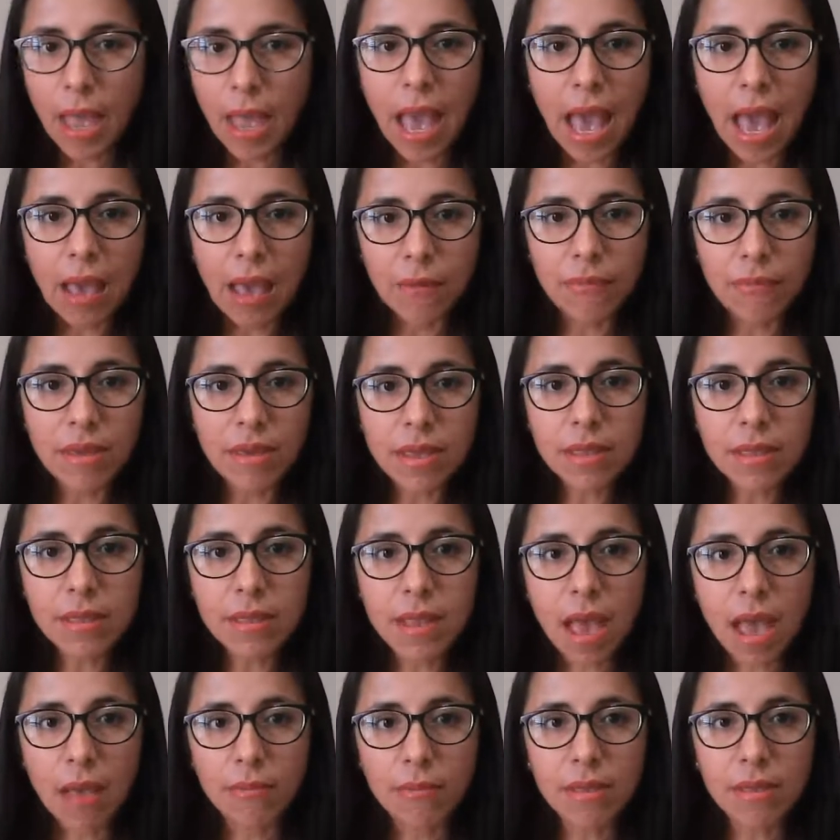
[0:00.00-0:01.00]
having
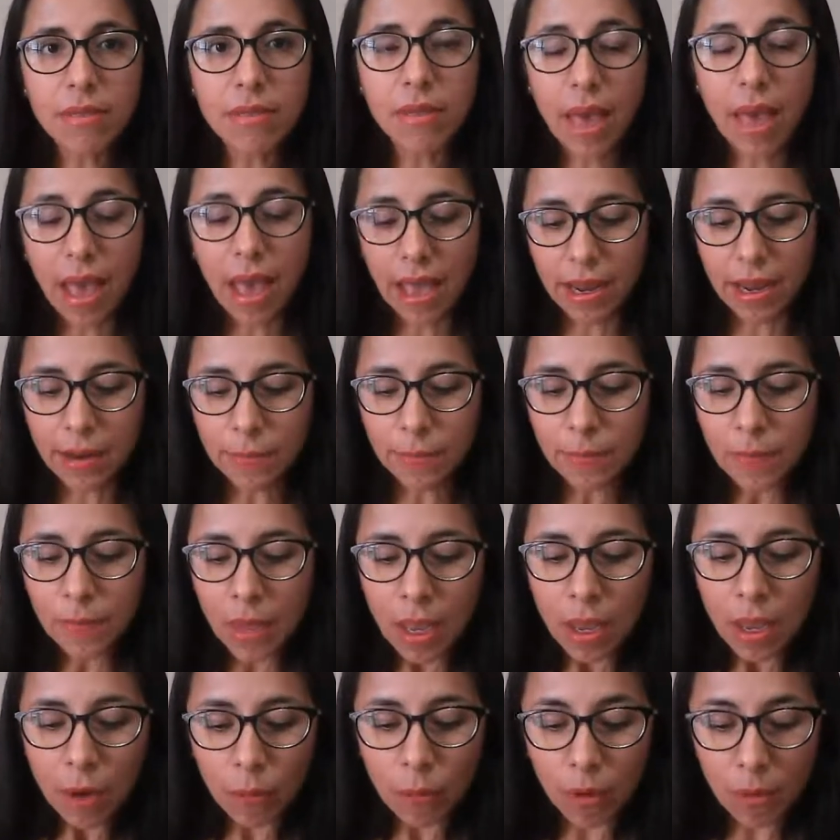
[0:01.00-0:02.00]
that,
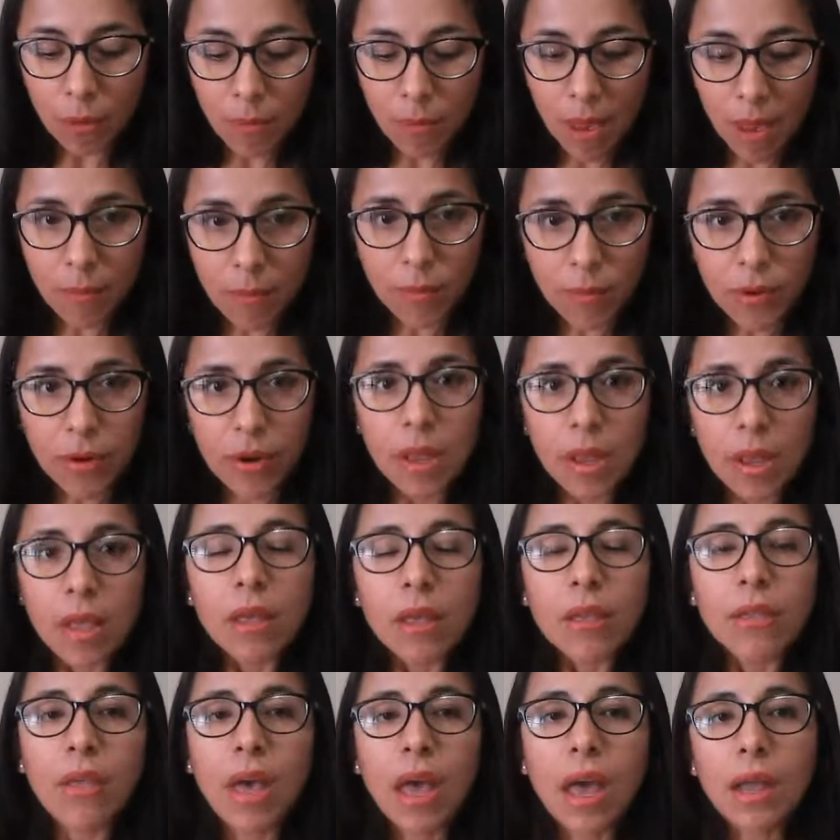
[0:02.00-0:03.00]
remember
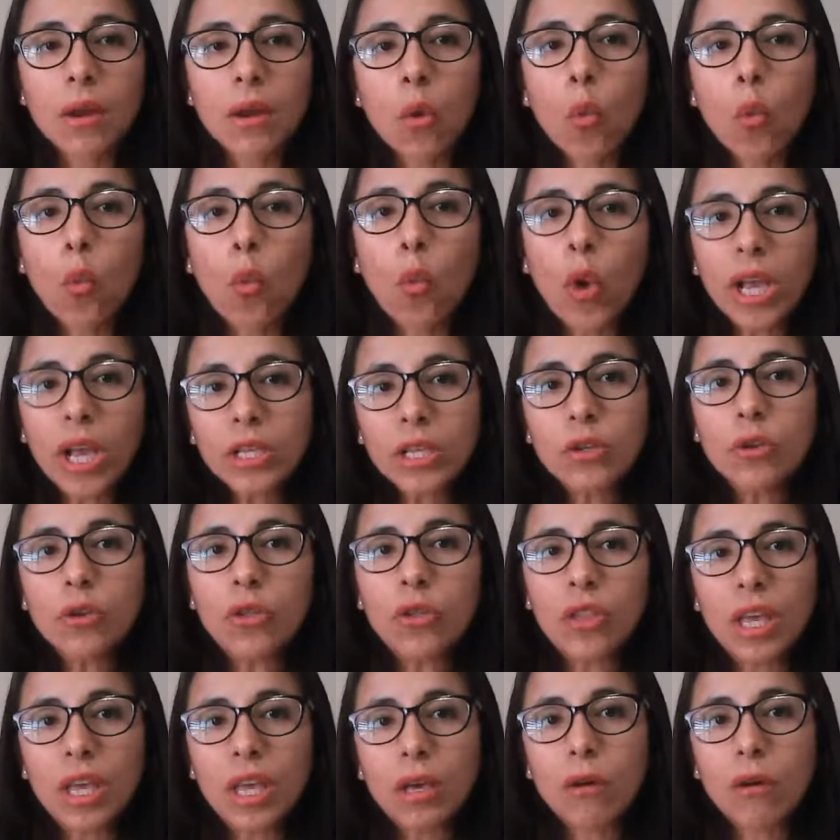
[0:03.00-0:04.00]
that when you
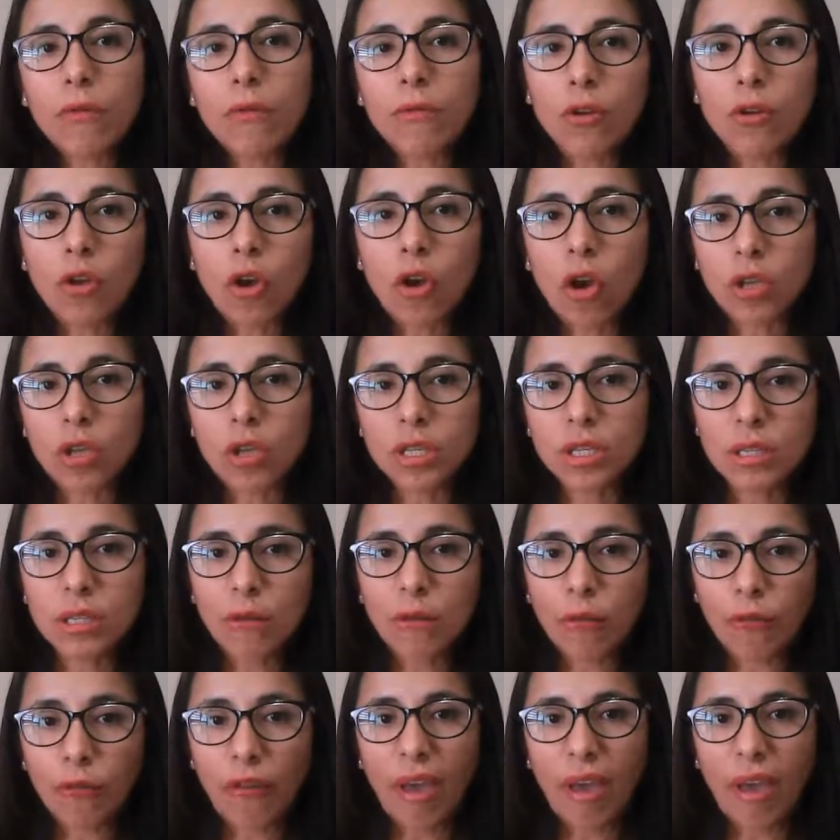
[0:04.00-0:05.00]
think of your cause and
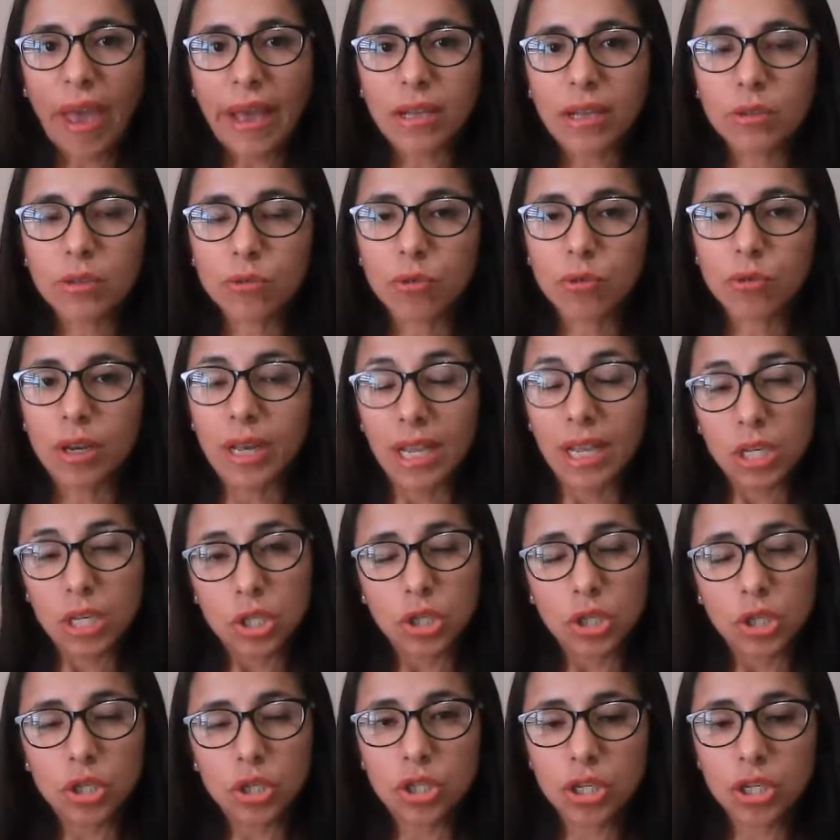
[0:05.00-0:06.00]
effect
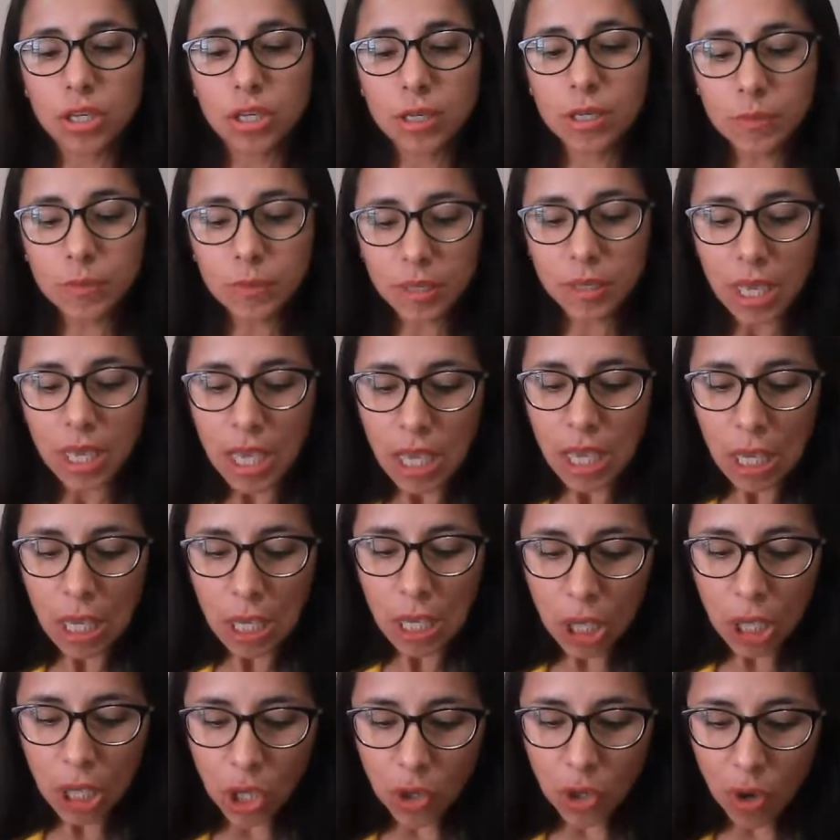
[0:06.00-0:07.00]
relationships,
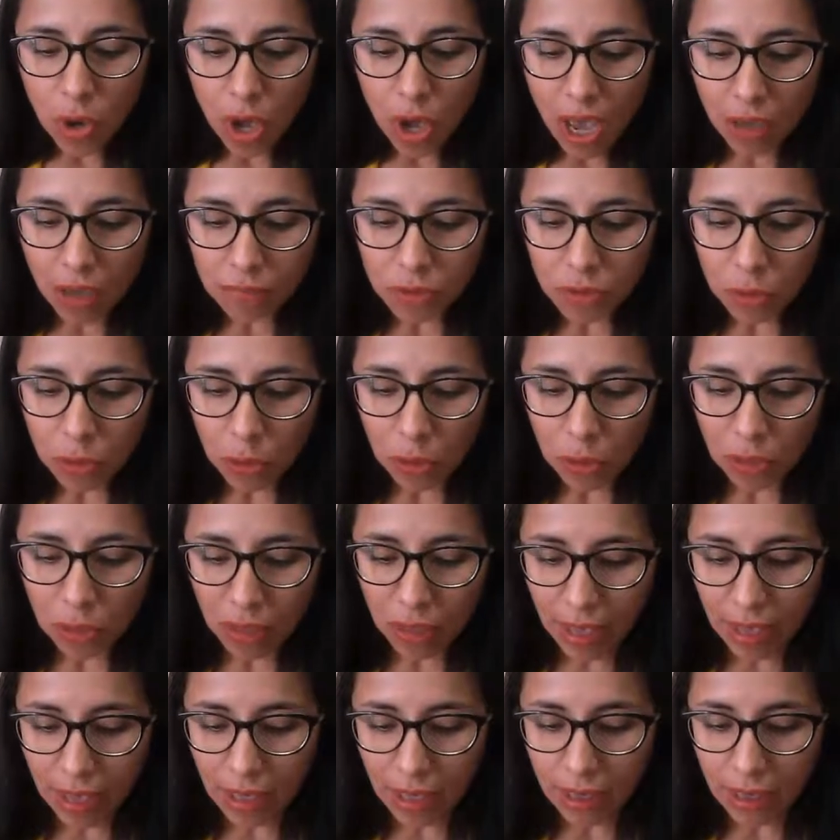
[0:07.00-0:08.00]
you have to
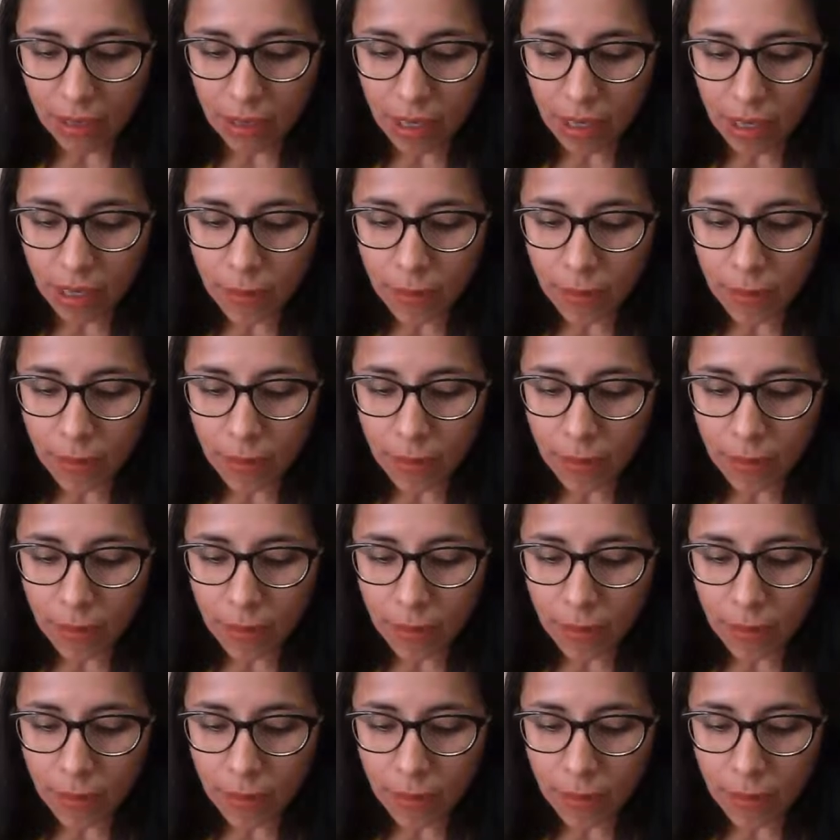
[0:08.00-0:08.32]
think,